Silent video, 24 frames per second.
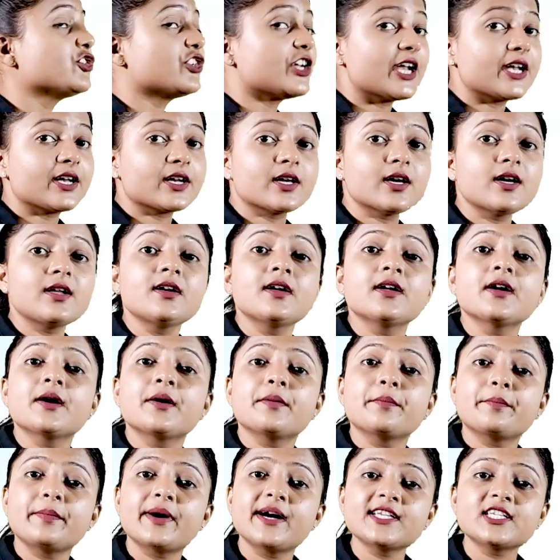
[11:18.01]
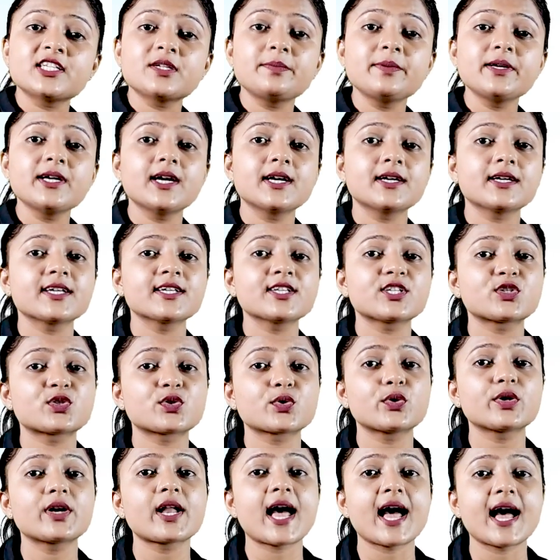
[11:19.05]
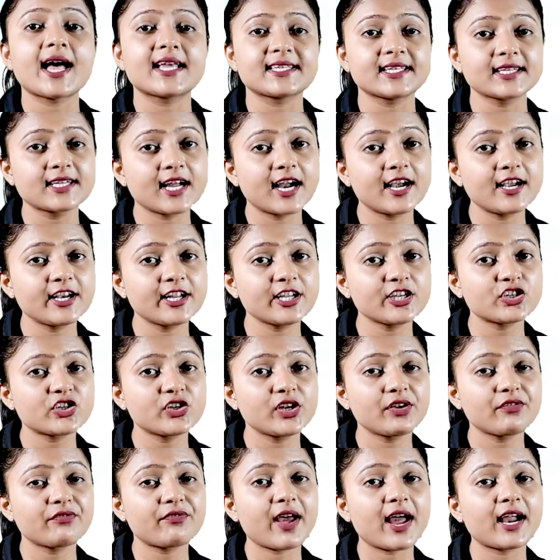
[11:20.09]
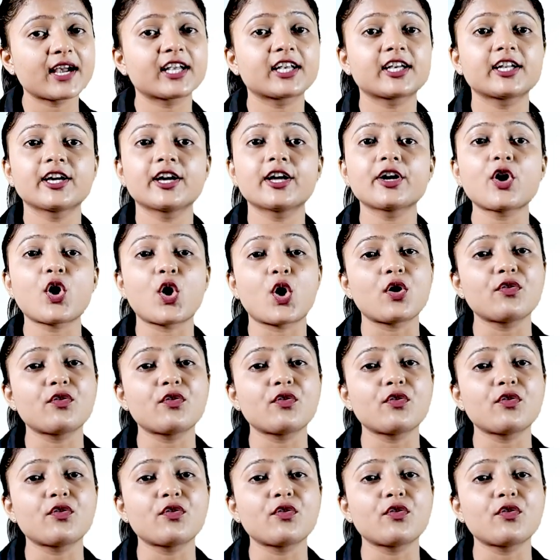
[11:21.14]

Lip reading: Gender must be understood as a conditioning factor